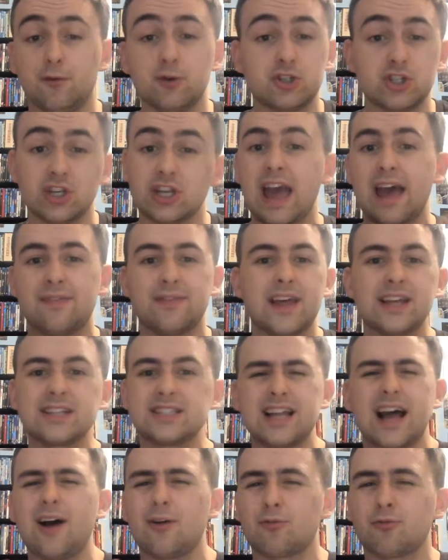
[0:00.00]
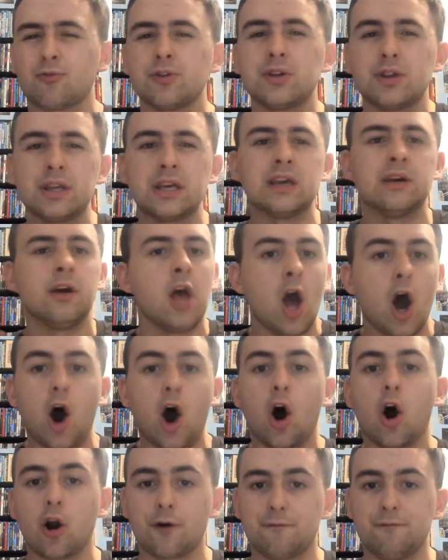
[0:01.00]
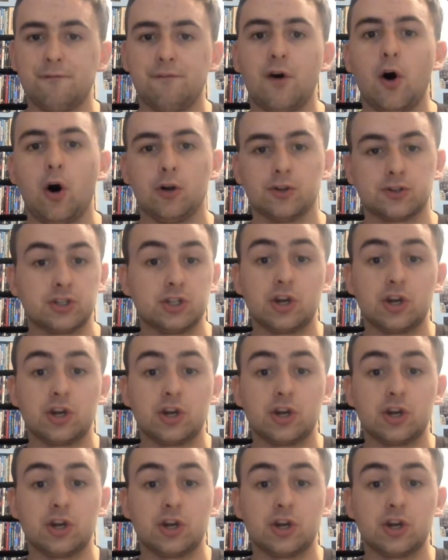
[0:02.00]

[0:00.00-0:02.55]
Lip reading: Which again, that's not really our fault.